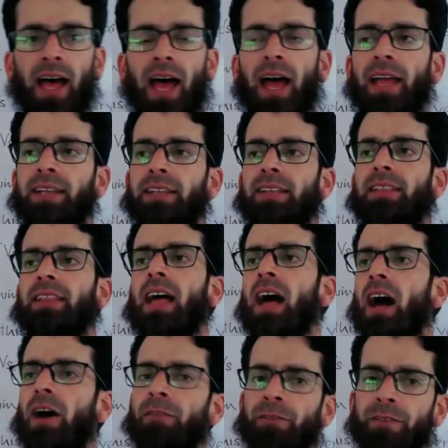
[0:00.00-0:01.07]
and
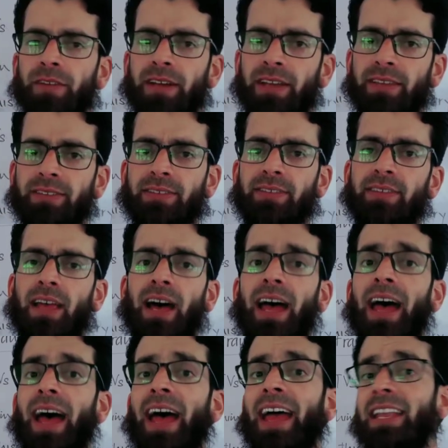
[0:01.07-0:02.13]
laugh is
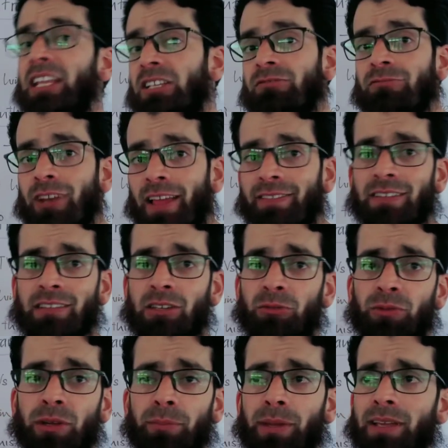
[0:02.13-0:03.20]
an intransitive
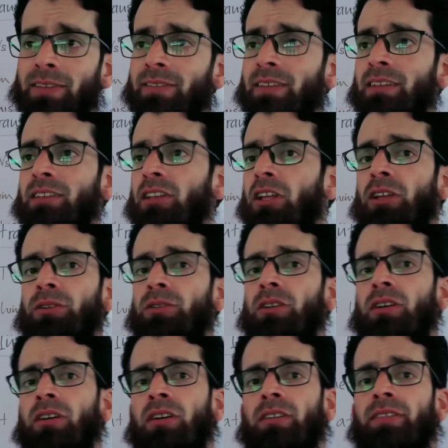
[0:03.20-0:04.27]
verb because
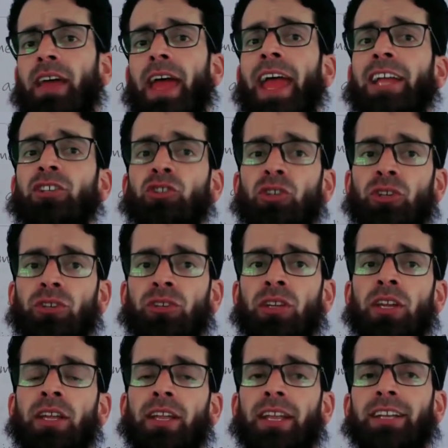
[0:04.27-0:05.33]
the action
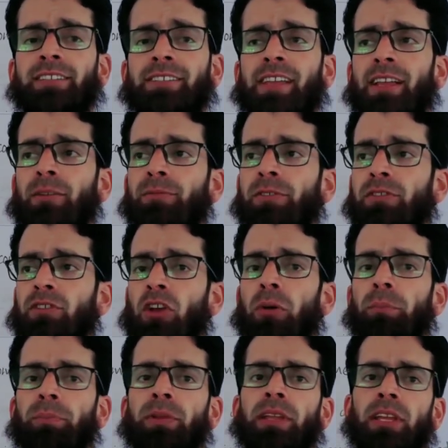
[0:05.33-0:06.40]
itself is
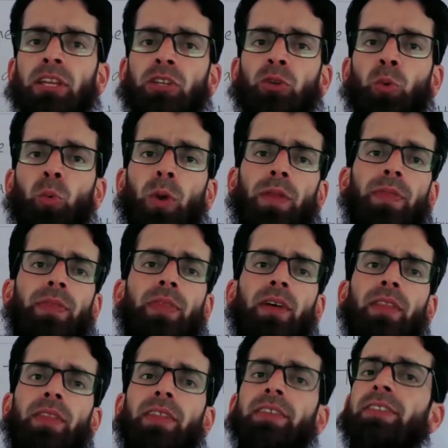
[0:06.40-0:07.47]
complete
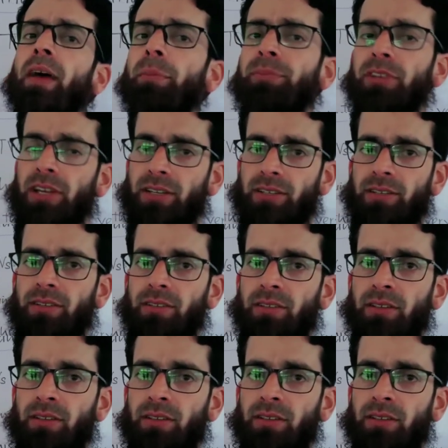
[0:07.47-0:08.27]
with the subject.